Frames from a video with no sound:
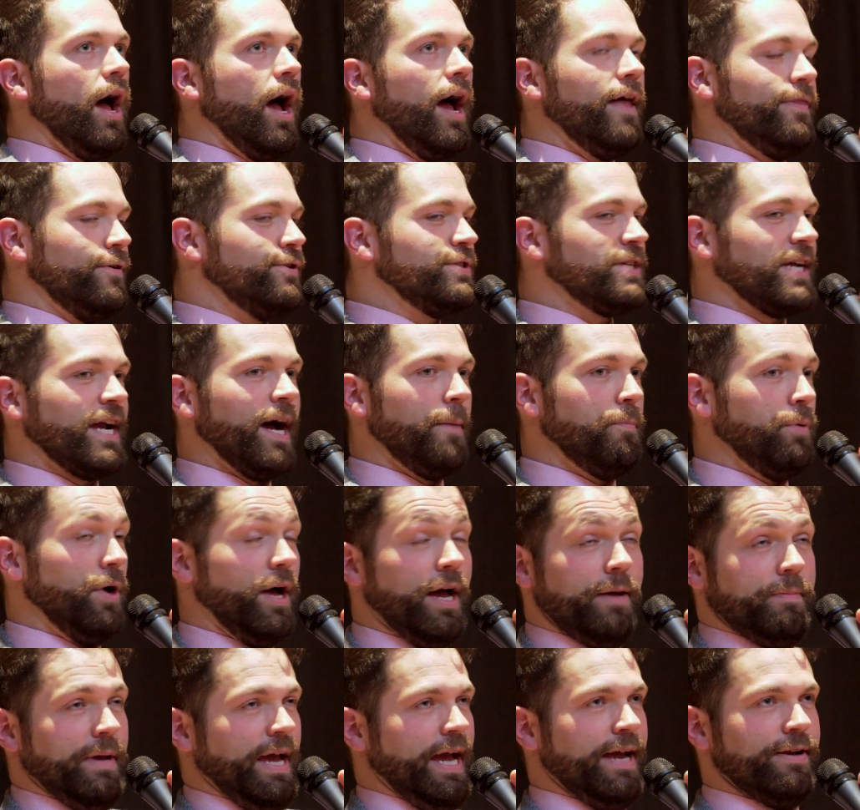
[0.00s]
And there's a couple.
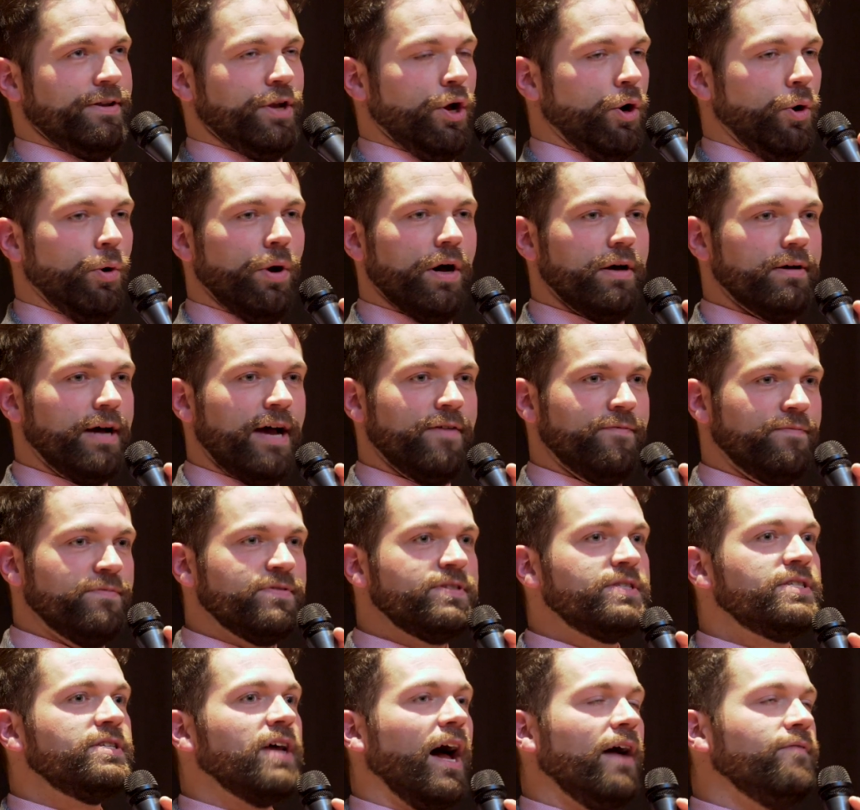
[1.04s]
I mean, I know I've
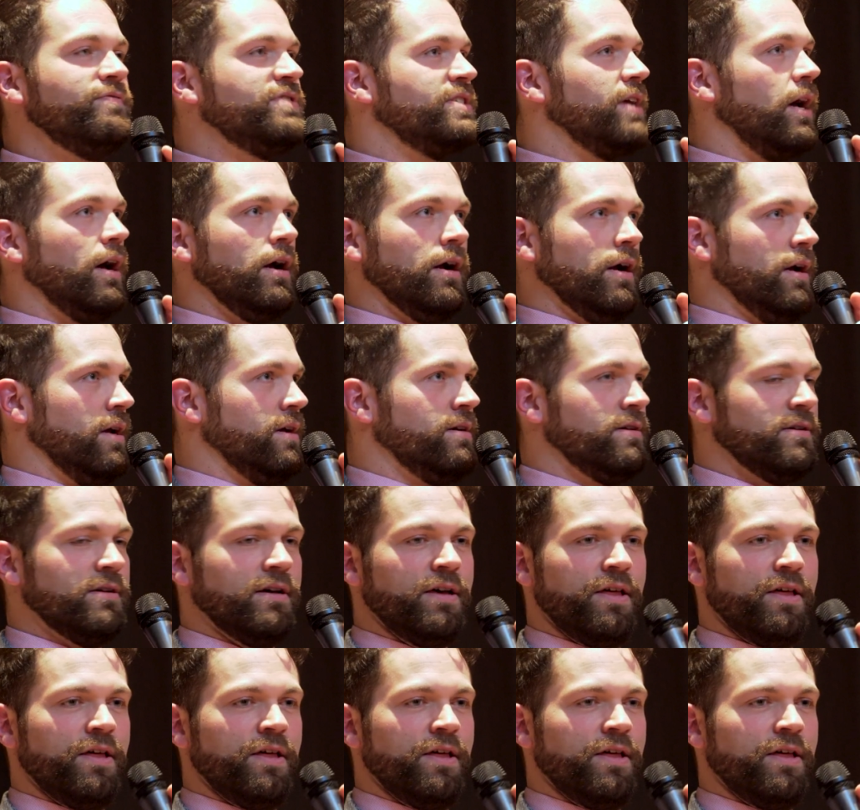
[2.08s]
I've sung